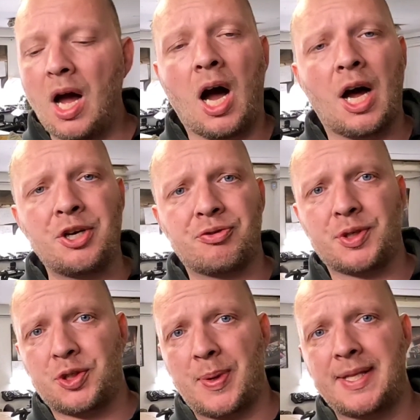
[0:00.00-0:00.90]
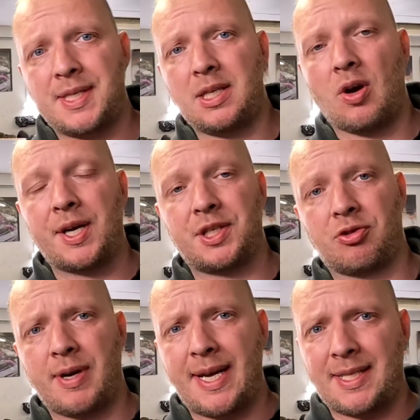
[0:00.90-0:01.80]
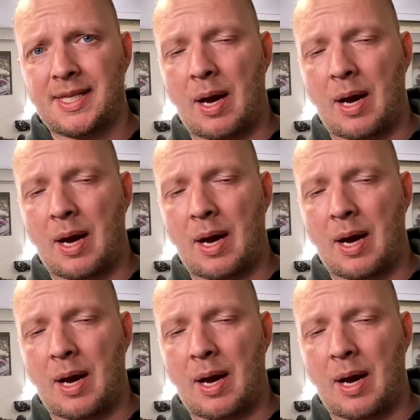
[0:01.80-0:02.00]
129 degrees,